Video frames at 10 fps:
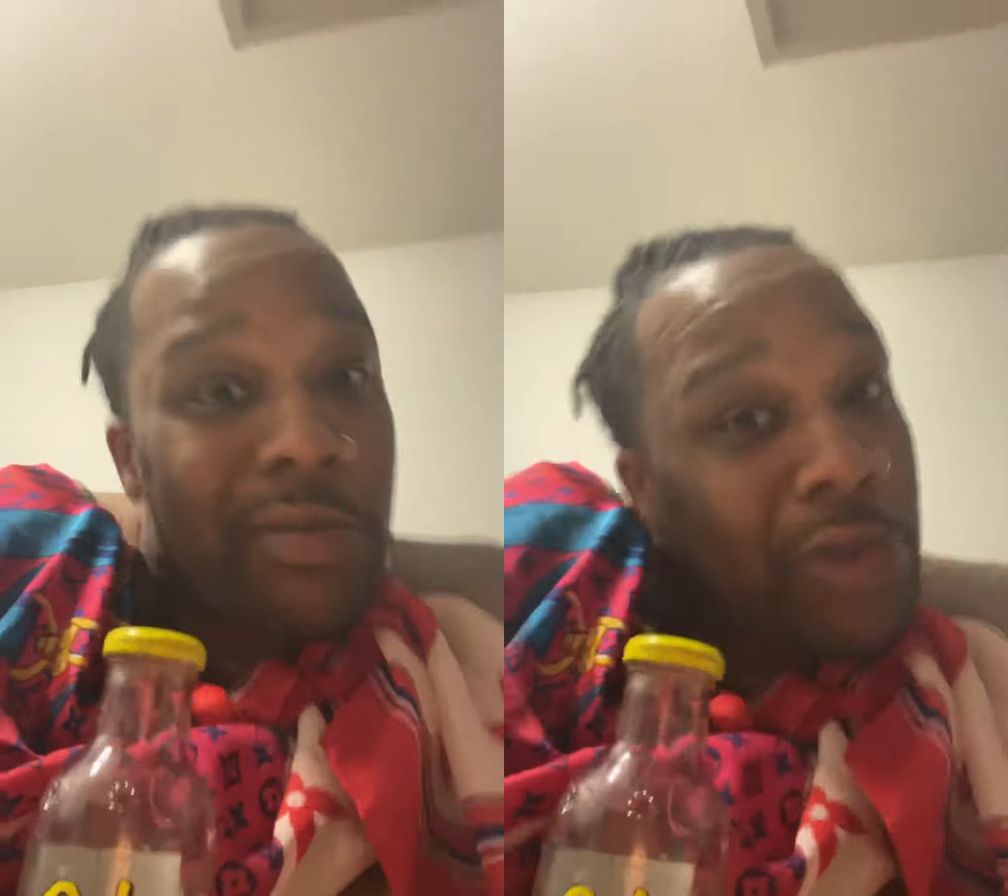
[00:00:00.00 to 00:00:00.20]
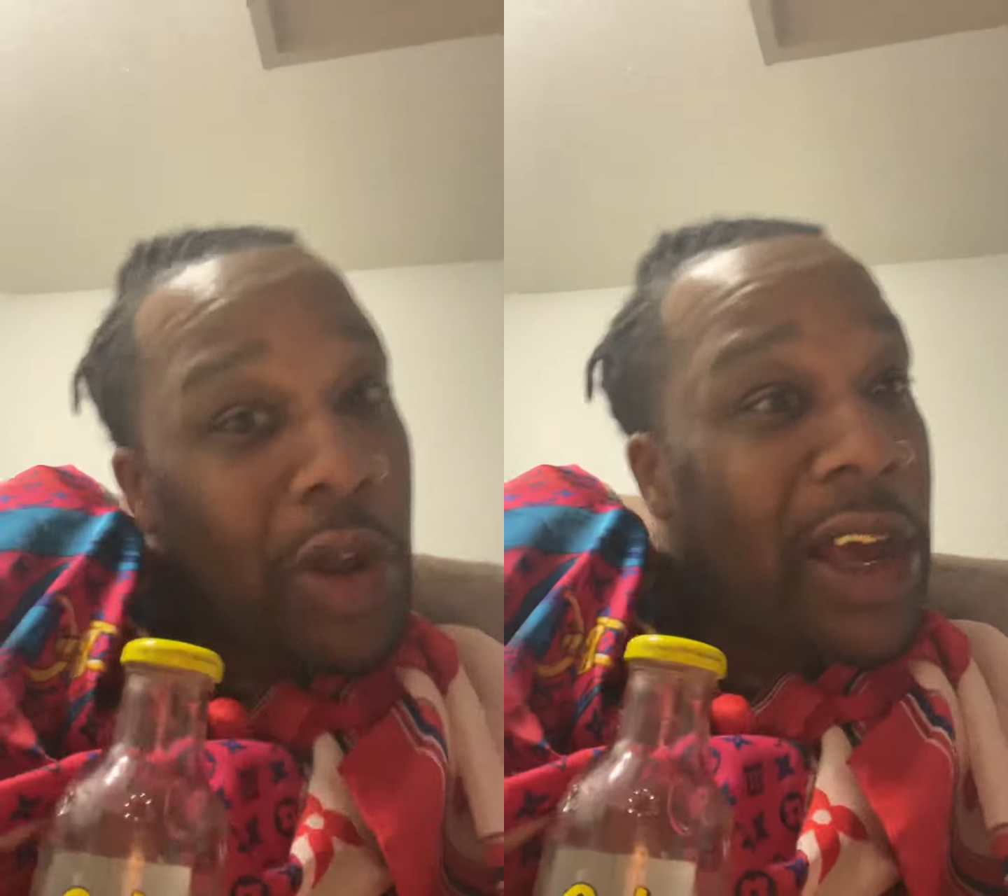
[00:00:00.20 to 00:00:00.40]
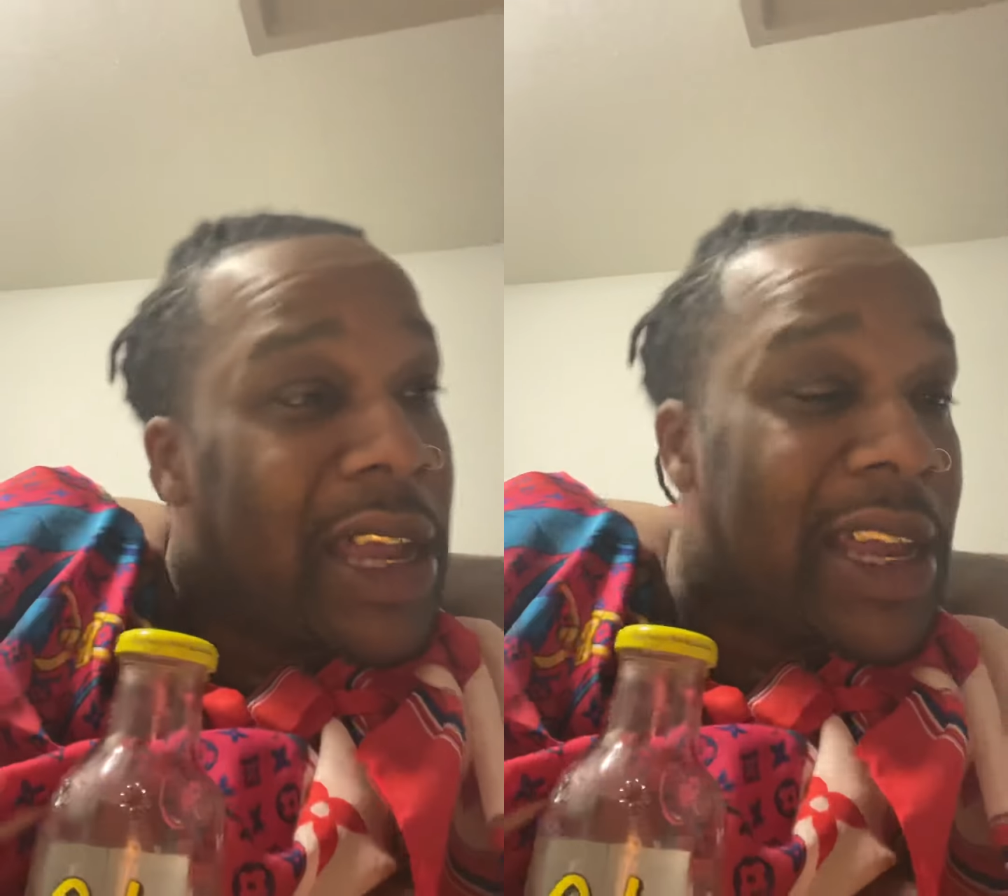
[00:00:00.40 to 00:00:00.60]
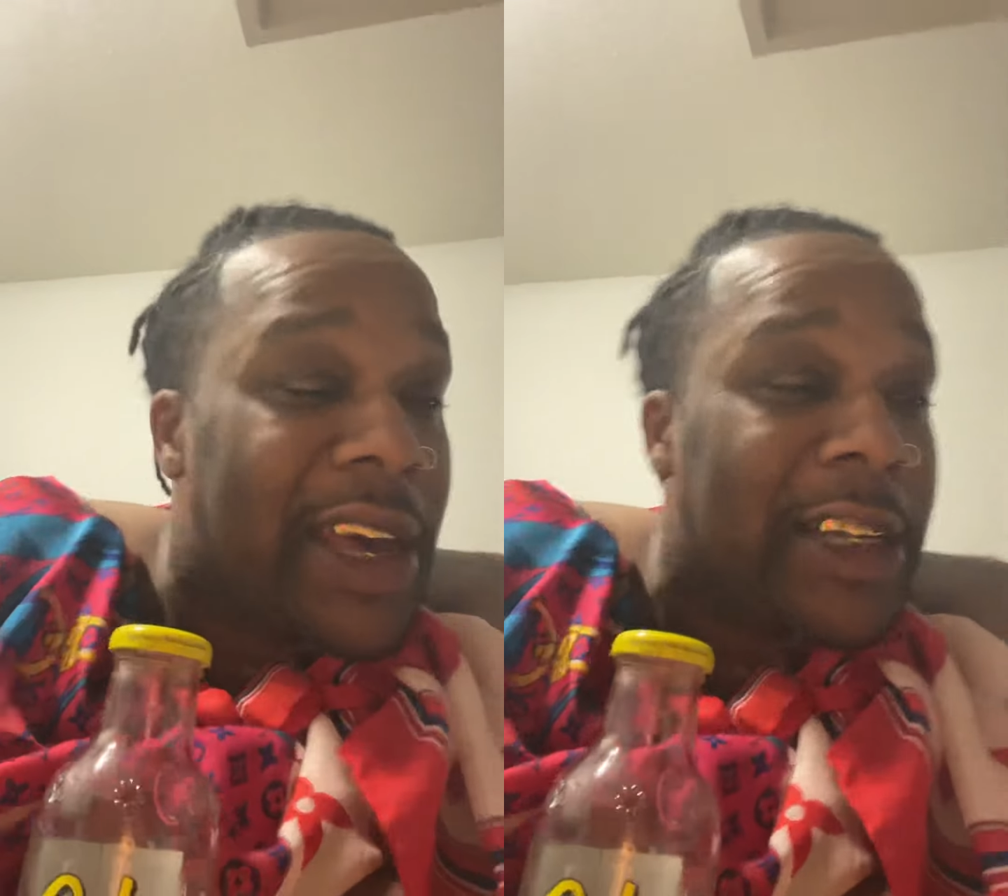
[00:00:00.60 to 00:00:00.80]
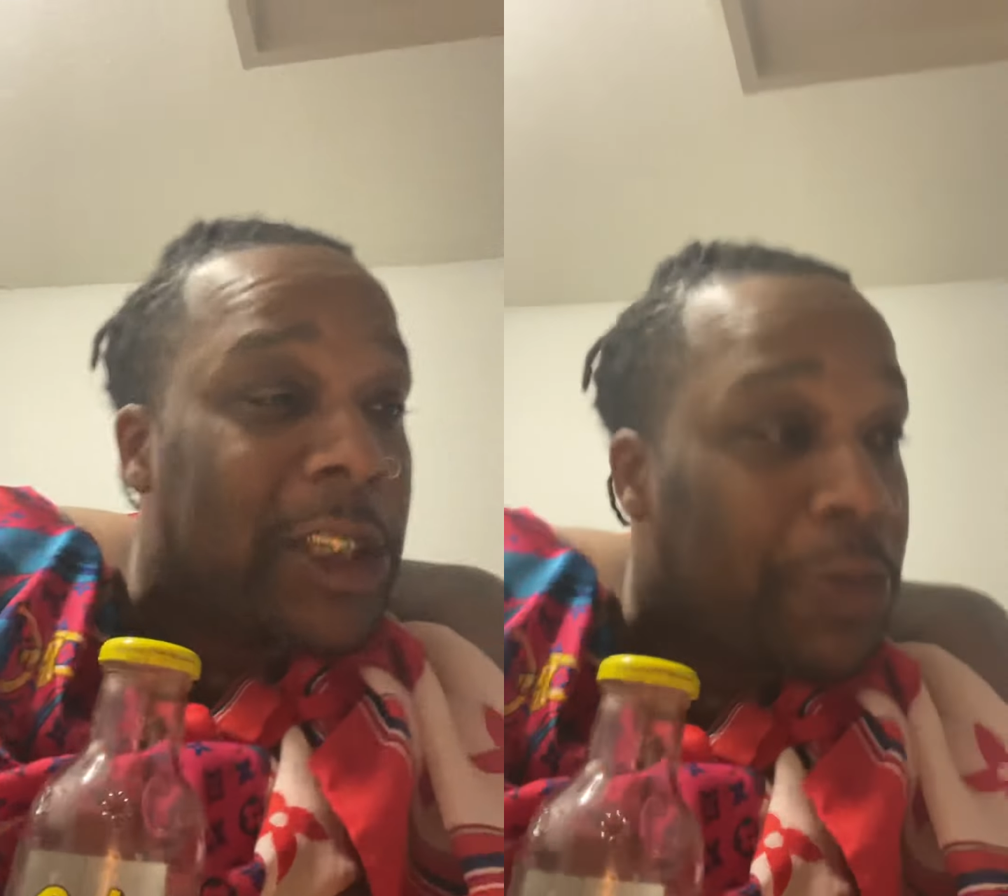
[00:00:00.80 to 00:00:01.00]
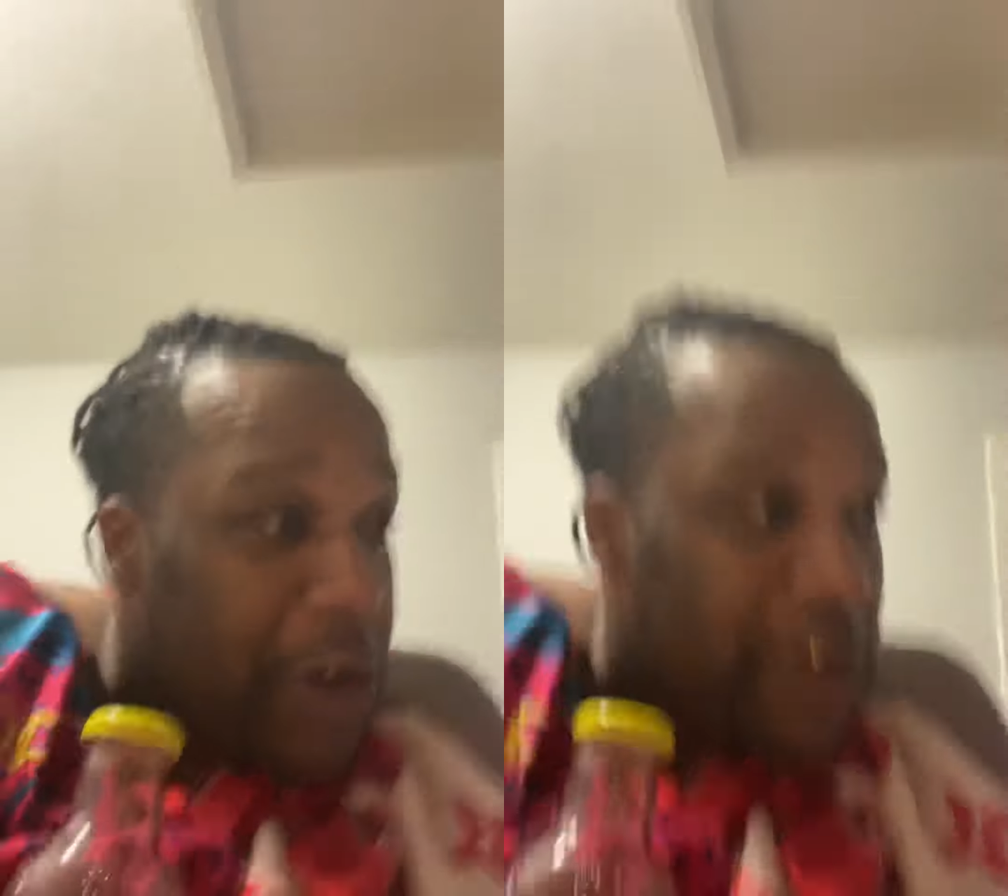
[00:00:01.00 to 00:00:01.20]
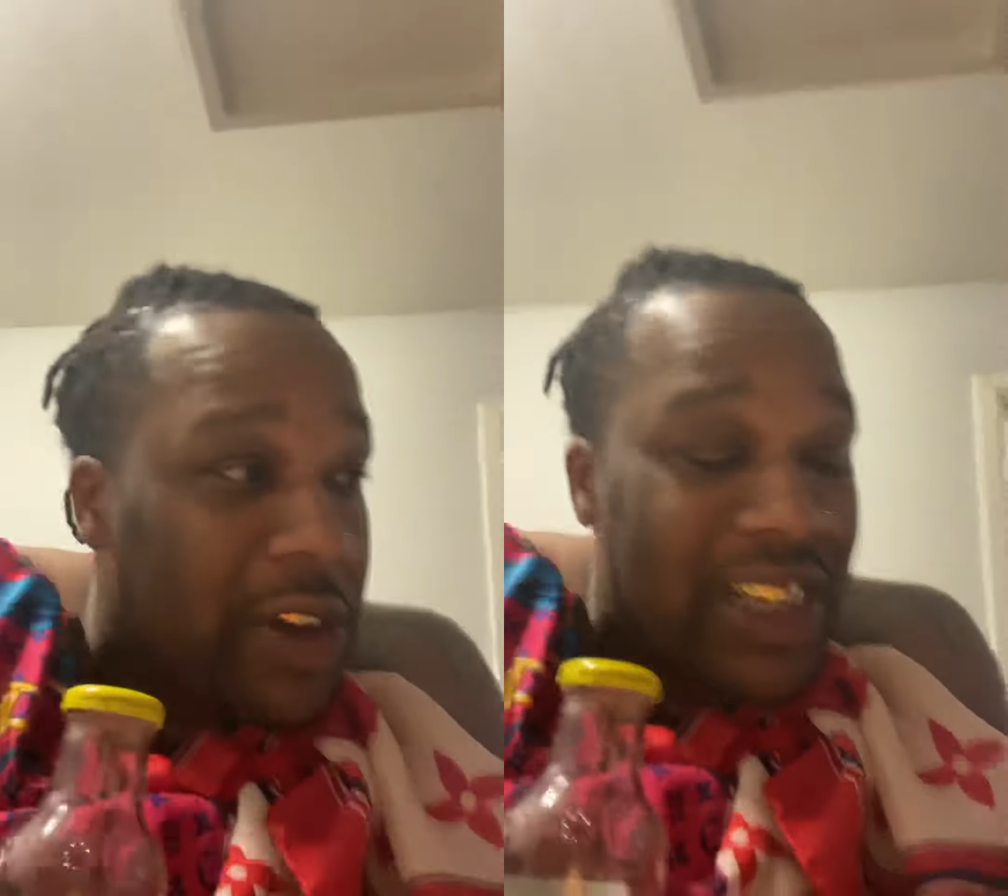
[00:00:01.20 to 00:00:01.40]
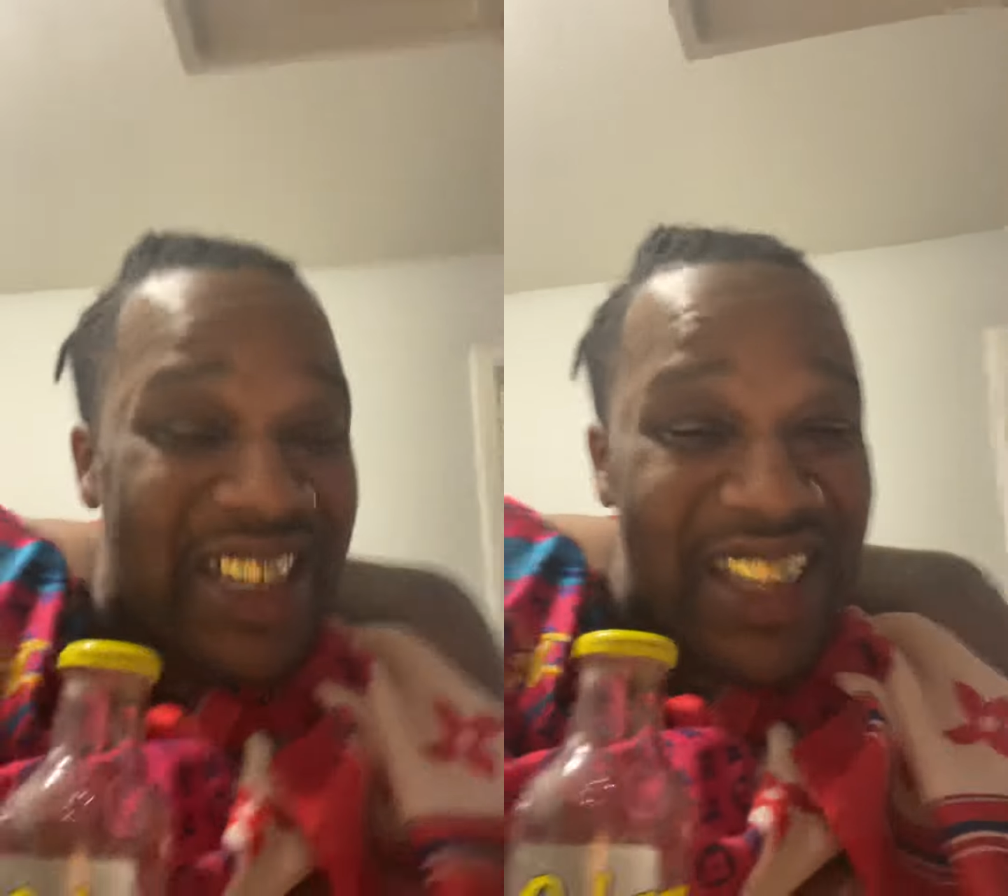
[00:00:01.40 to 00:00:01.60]
you know, I got a lot of
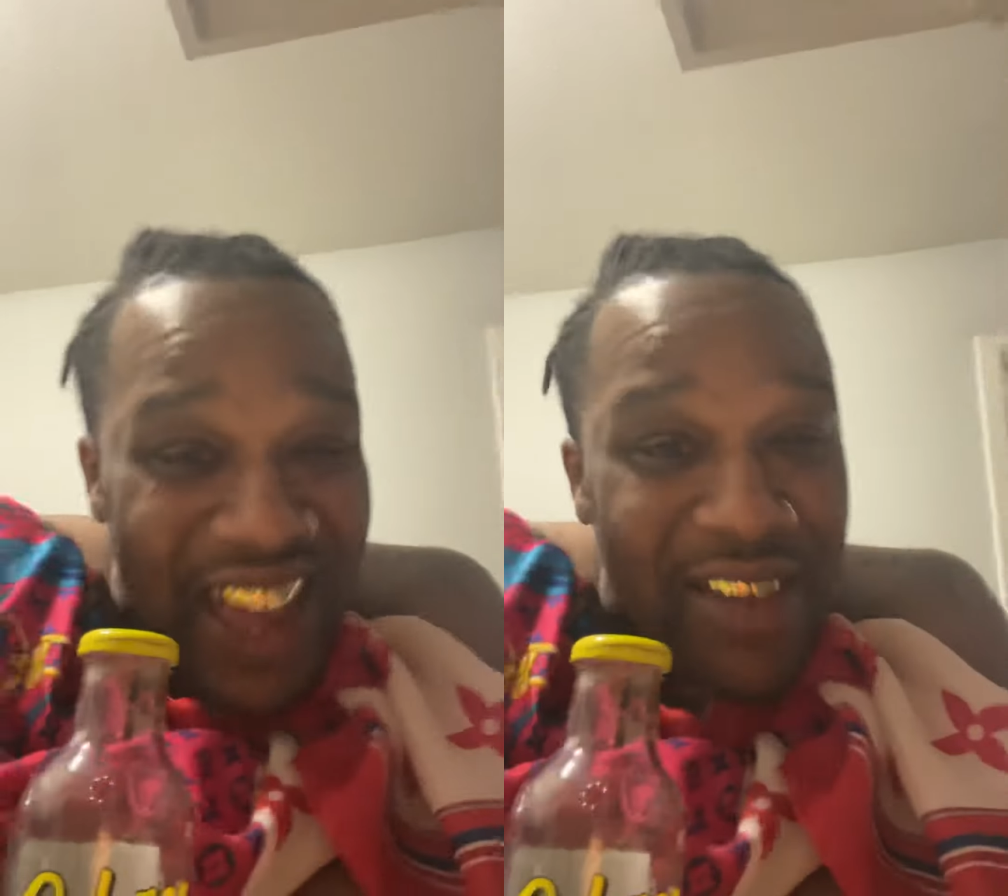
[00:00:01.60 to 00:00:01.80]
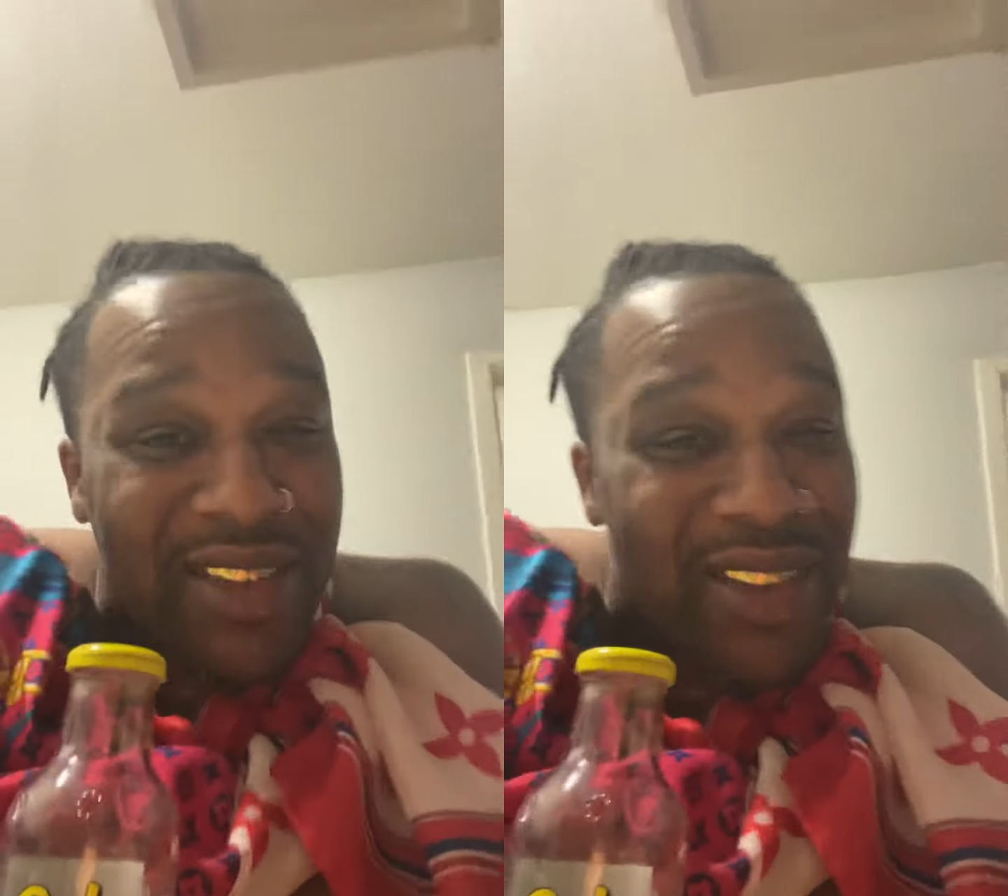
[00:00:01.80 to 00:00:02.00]
experience in life,